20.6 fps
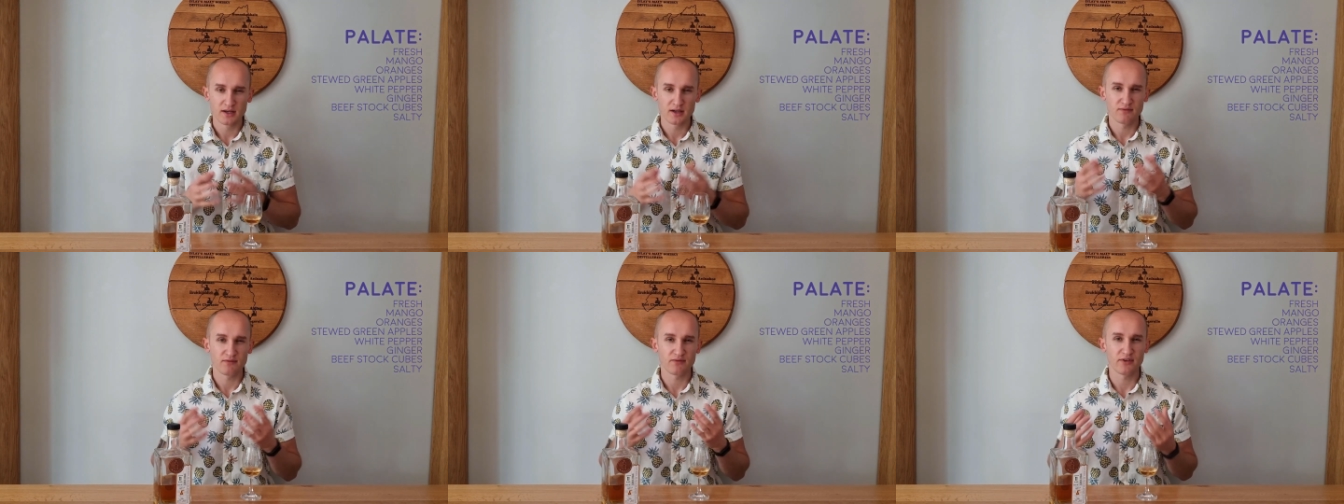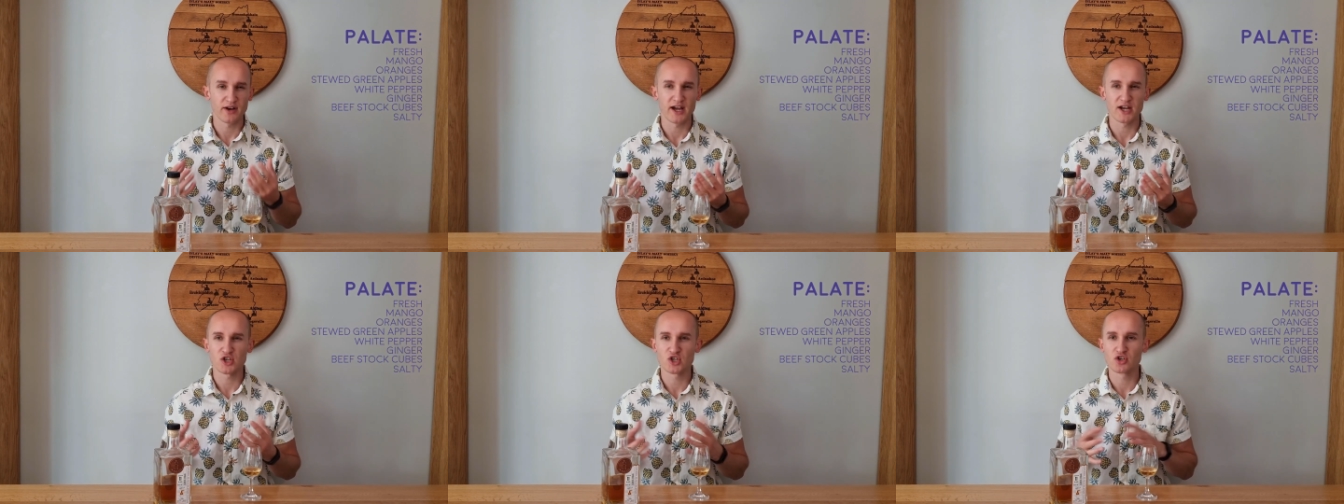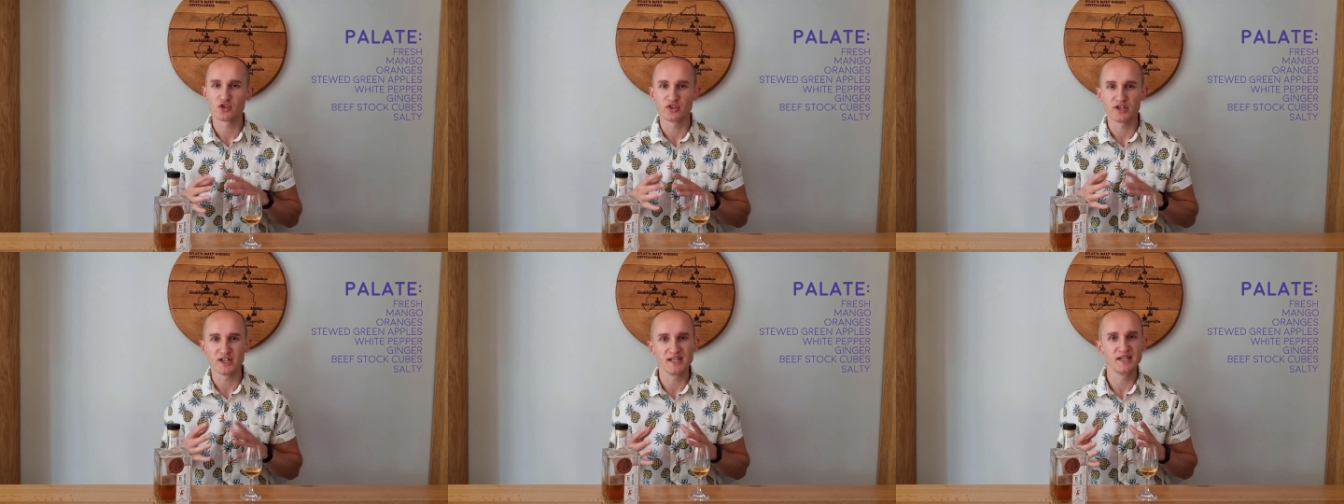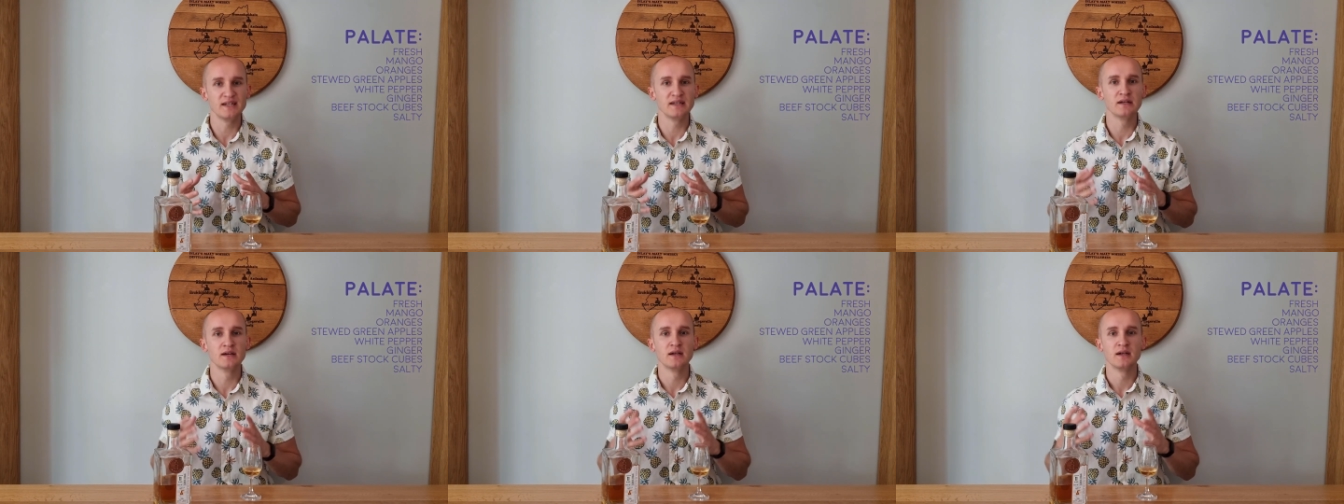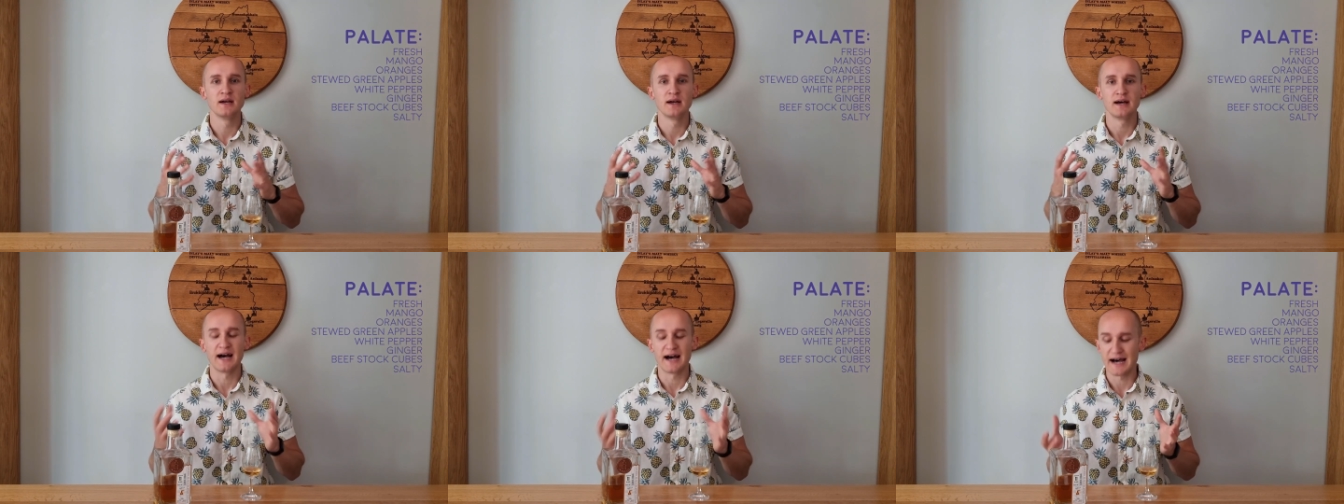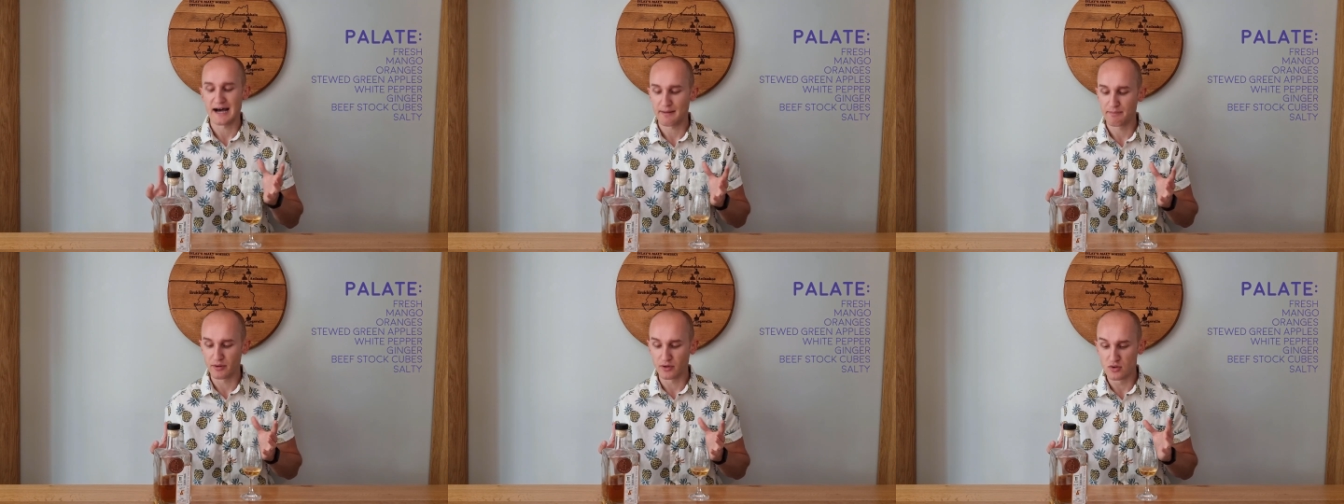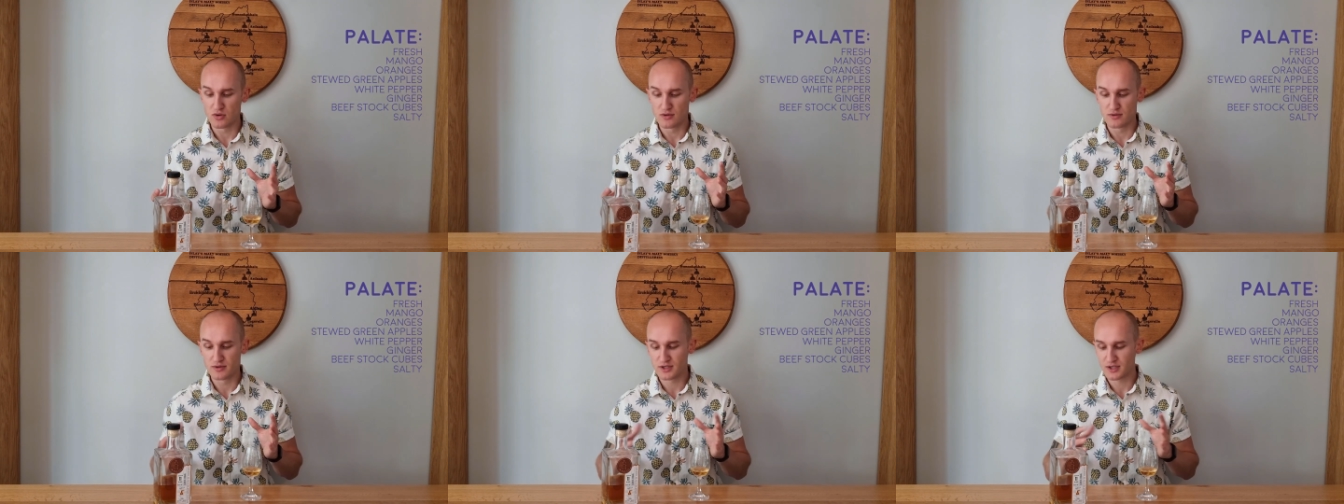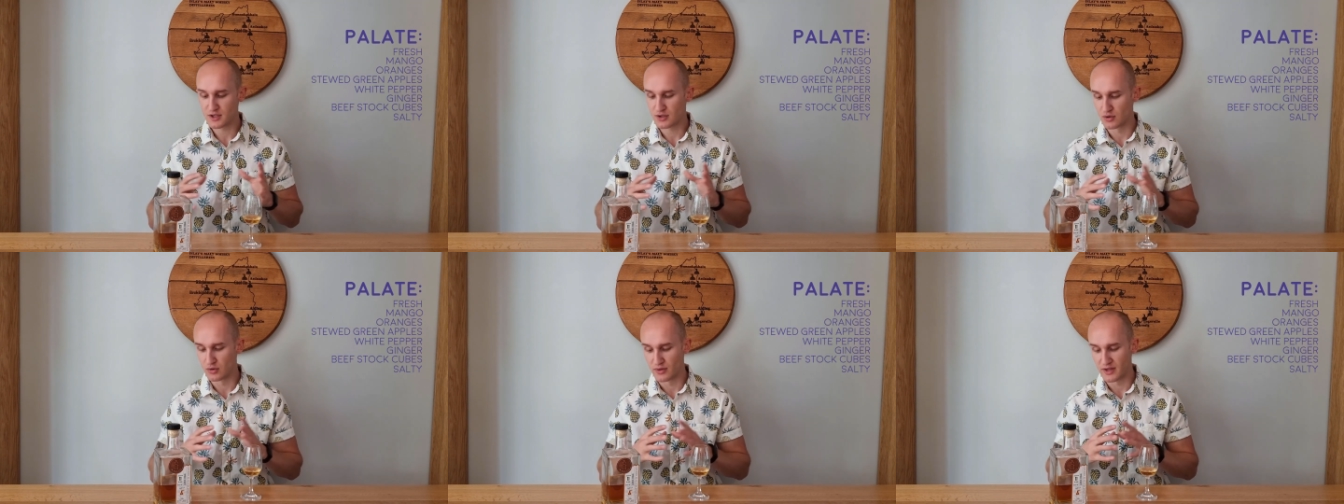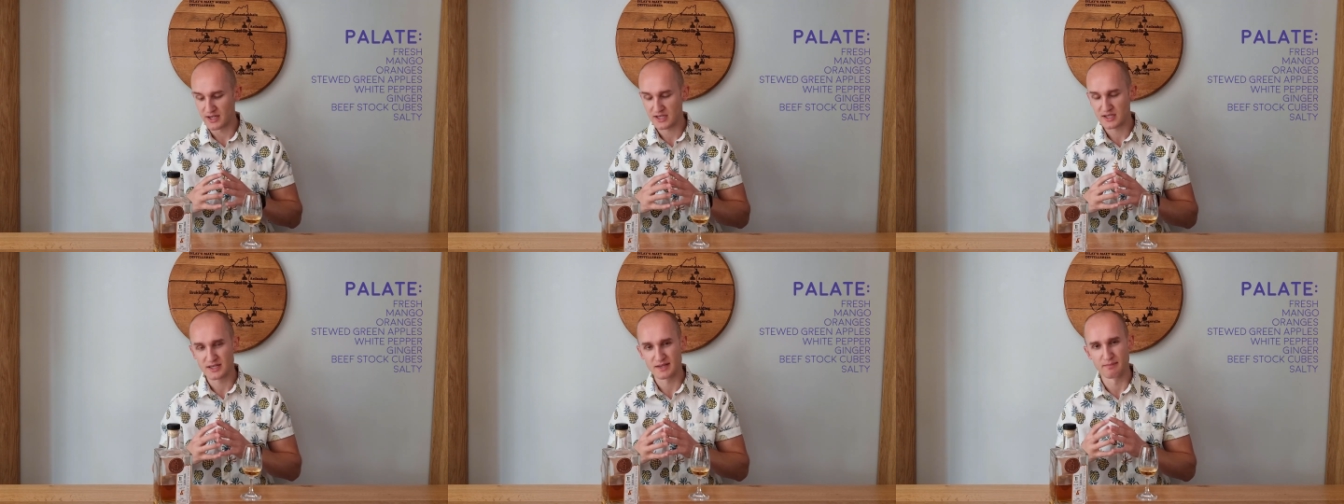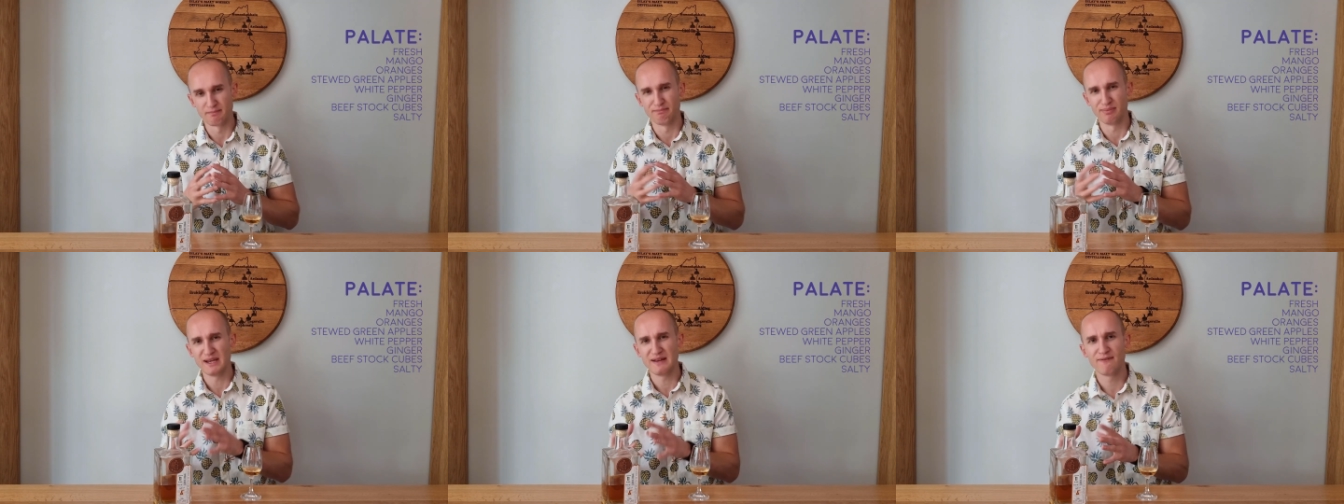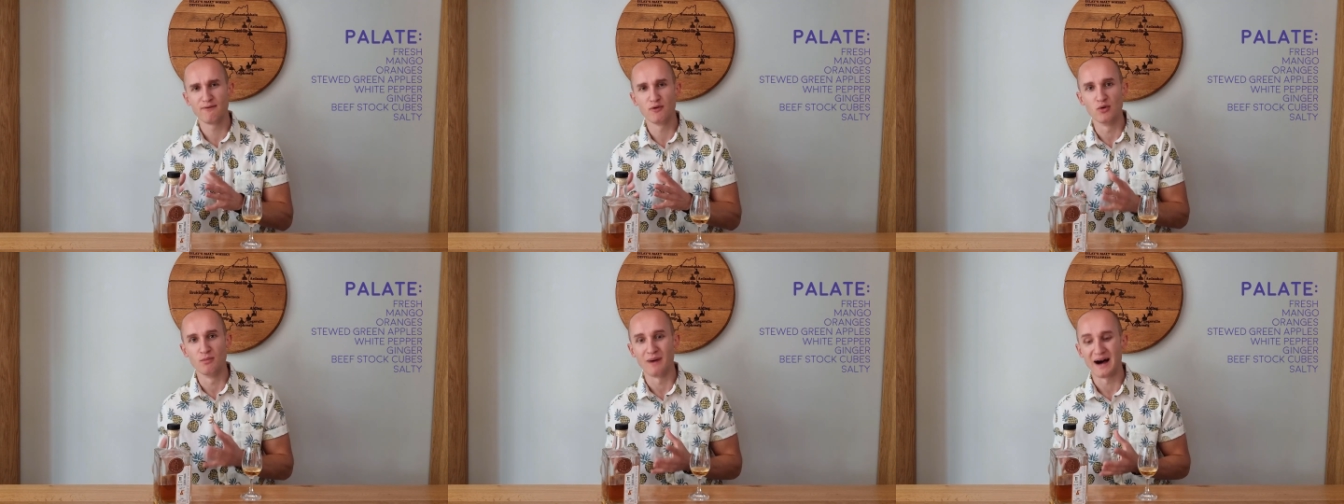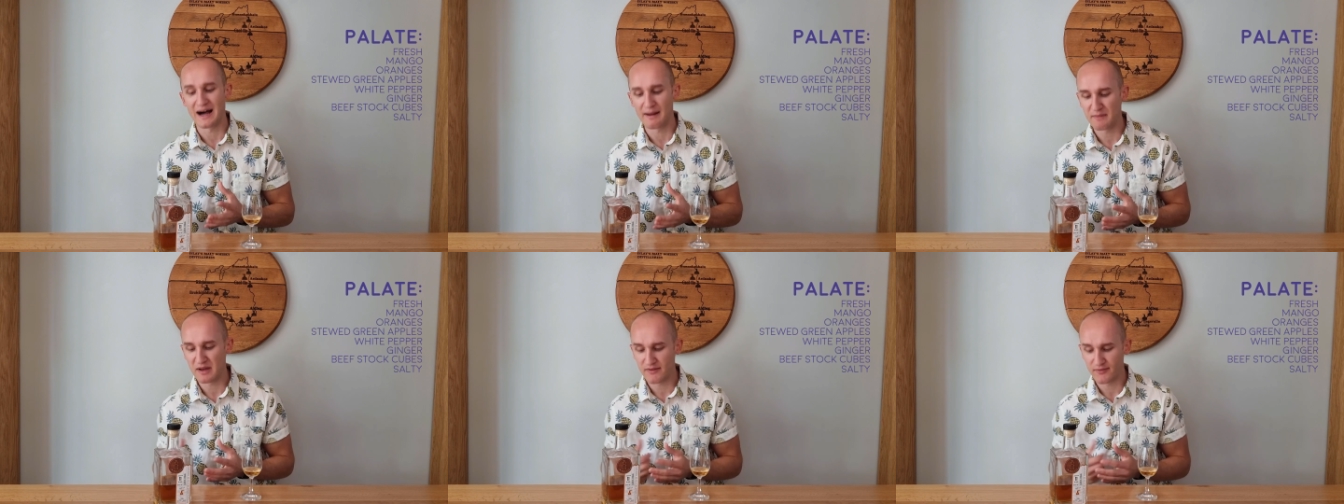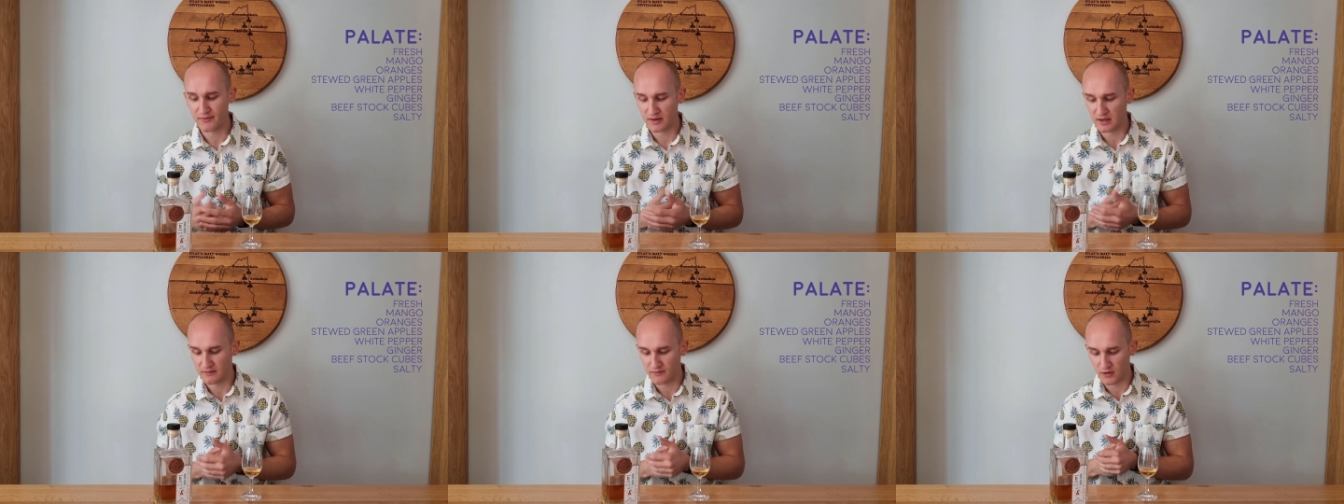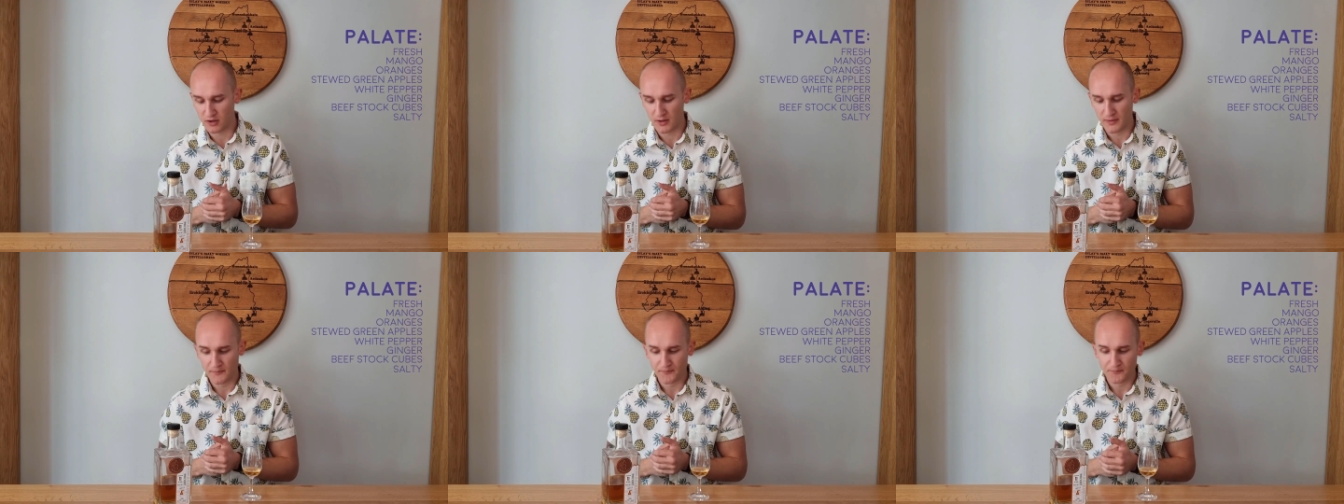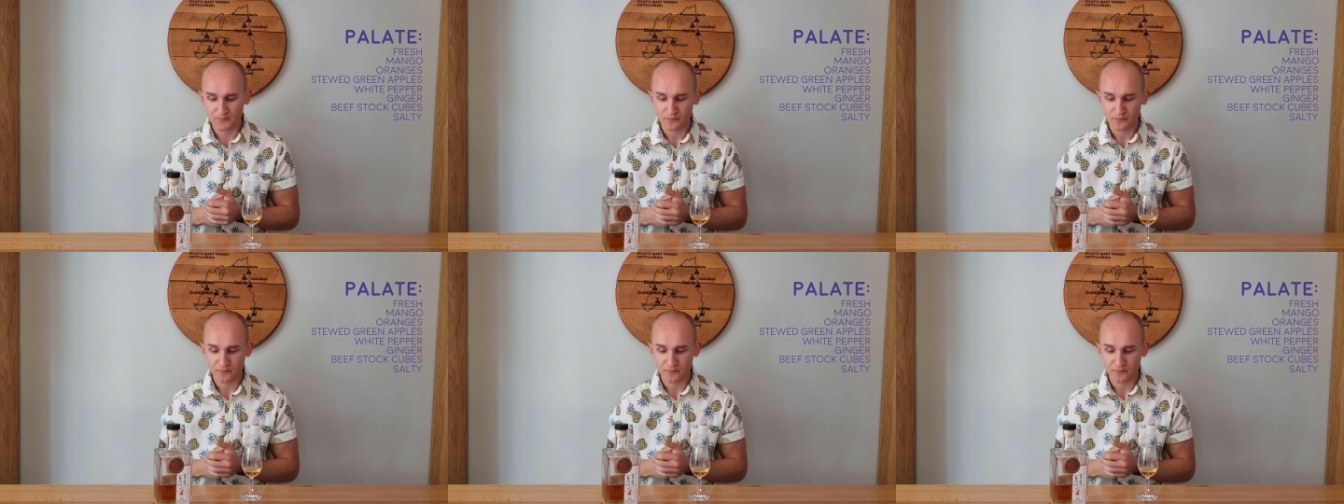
fresh green apples to this beef umami flavour.